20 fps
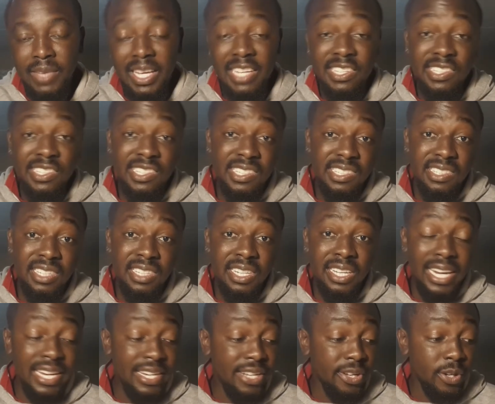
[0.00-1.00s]
As the
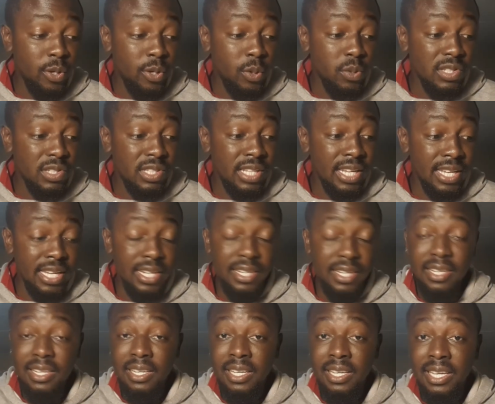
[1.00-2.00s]
grading goes, they
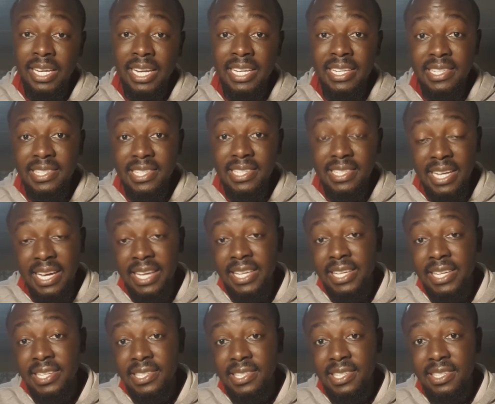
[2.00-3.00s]
get gradings as
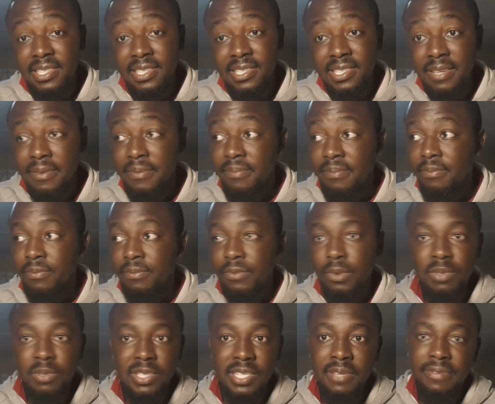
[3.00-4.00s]
high as
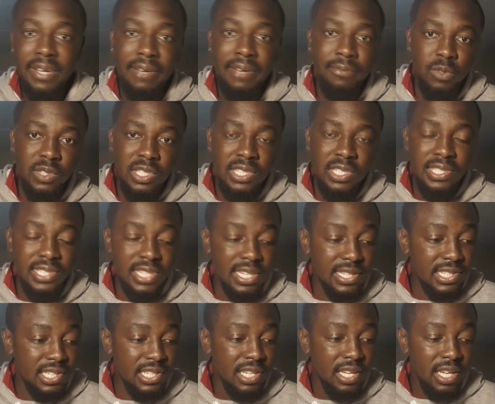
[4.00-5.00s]
from C5 to
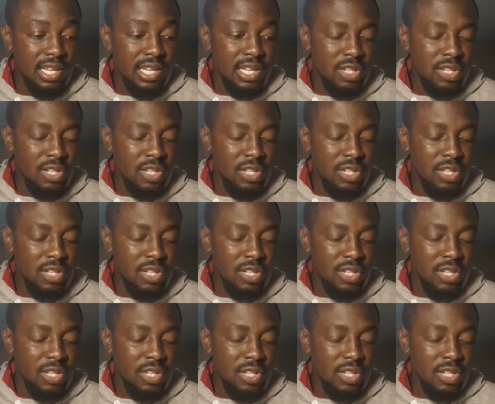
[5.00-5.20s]
C6.